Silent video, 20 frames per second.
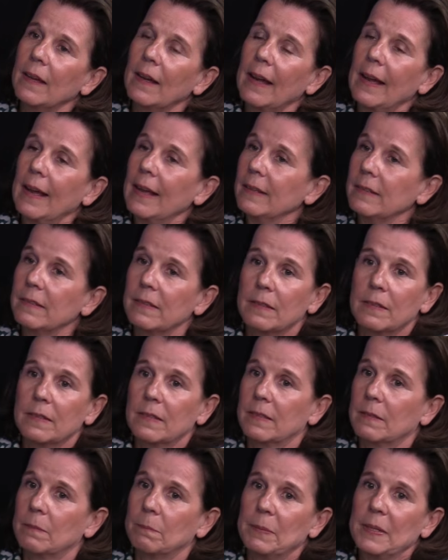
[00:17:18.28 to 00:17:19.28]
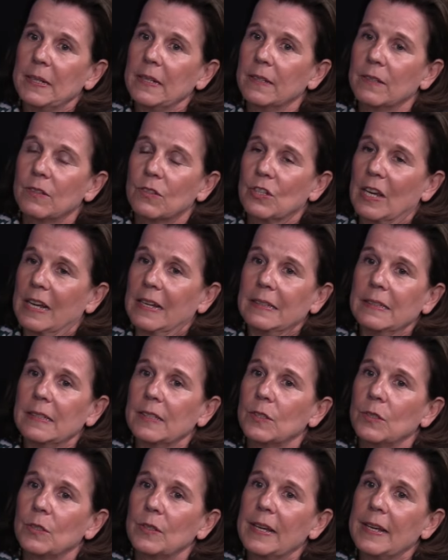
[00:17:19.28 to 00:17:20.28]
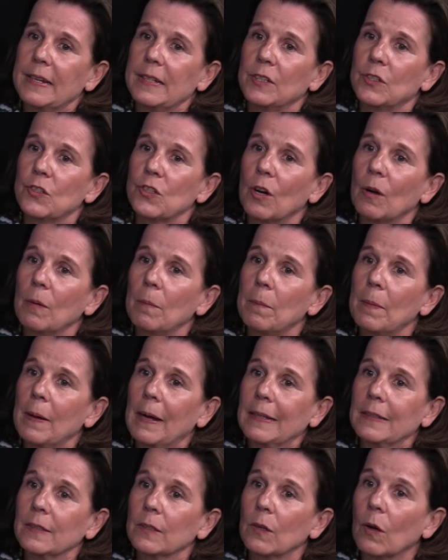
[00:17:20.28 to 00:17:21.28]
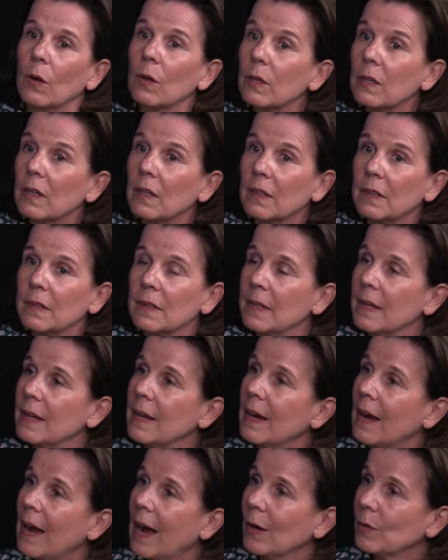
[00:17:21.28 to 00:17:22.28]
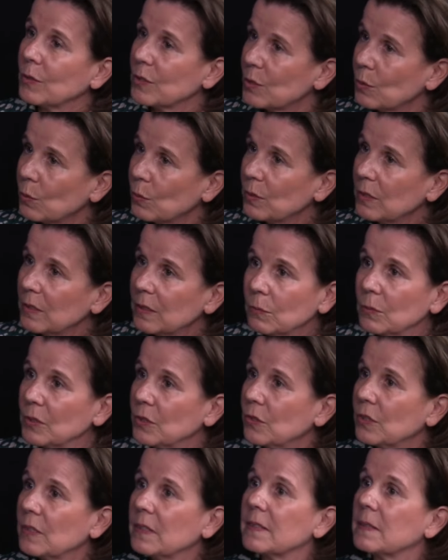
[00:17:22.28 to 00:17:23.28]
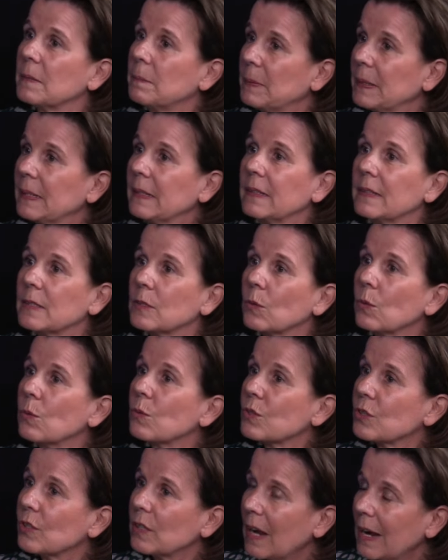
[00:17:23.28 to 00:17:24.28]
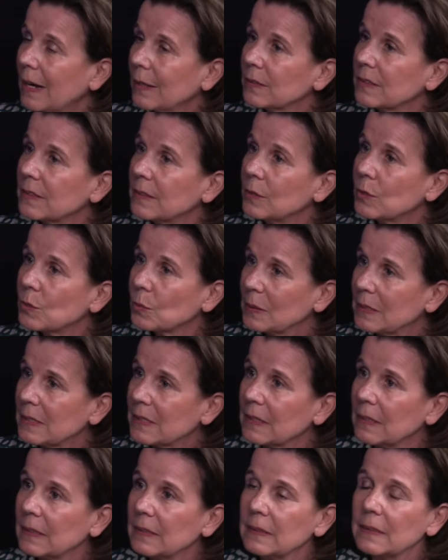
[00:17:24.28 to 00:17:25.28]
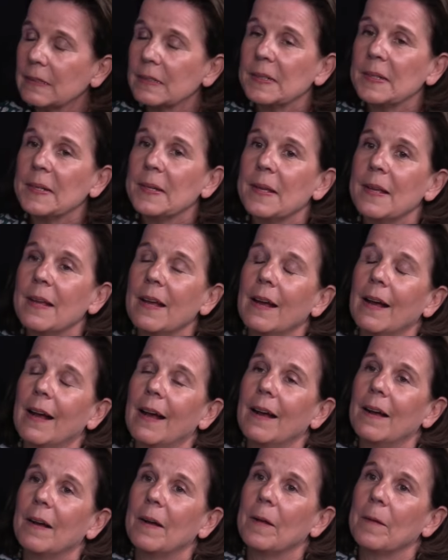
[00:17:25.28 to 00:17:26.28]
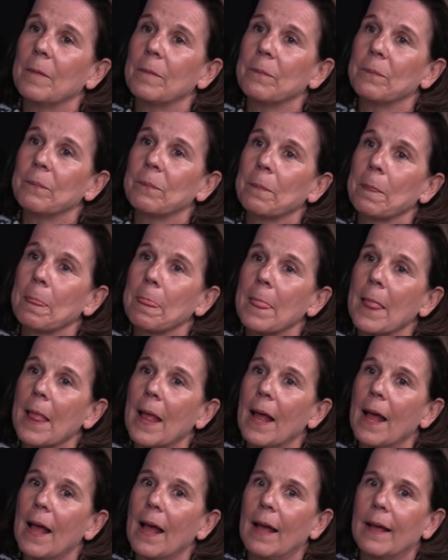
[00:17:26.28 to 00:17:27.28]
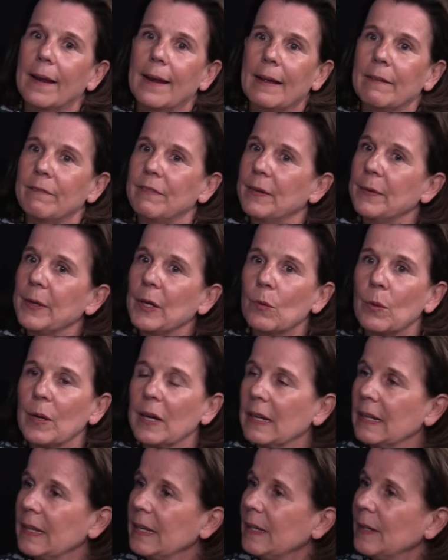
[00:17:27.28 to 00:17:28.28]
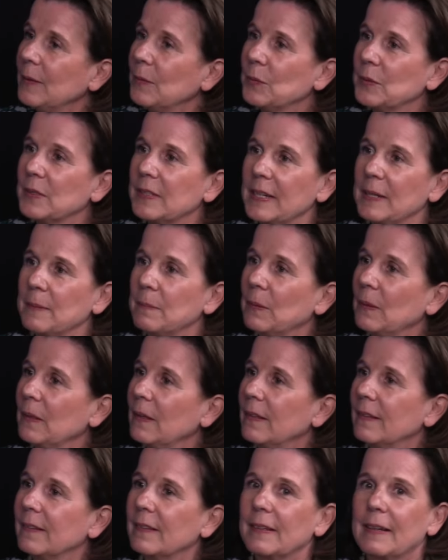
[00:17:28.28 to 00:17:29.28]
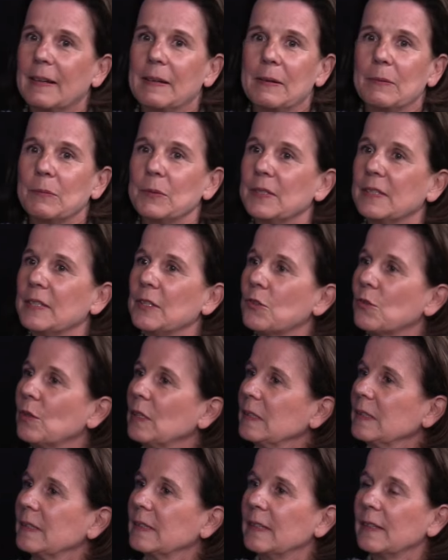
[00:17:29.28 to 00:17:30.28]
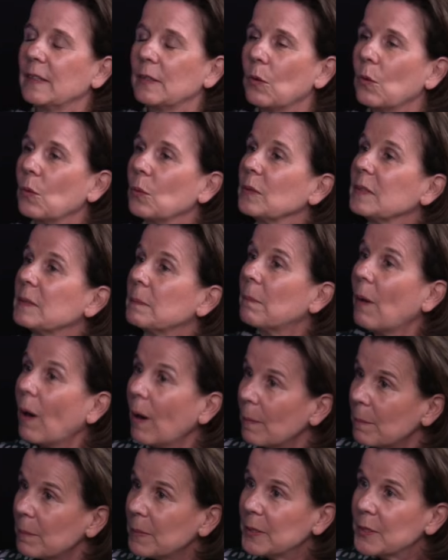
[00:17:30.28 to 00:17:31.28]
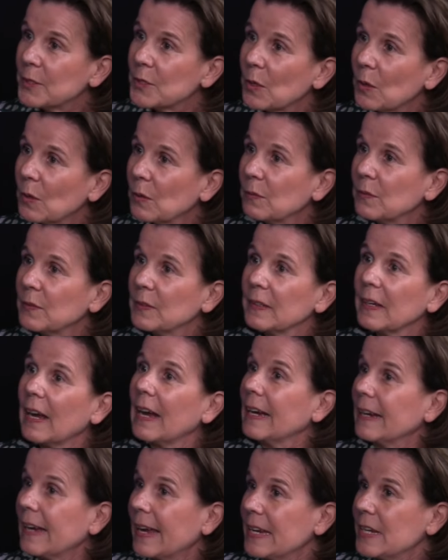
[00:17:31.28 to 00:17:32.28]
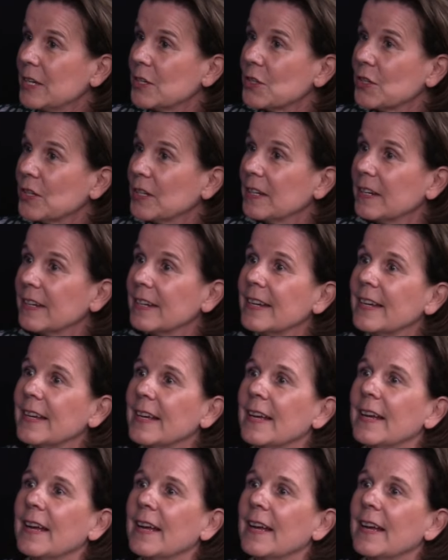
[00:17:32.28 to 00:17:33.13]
I had this big chance to get a job at Koller Auktionen, mm -hmm. which mm-hmm. is the biggest auction house in Switzerland. Um, and I very quickly was able, I was entrusted the whole department of Asian. Oh.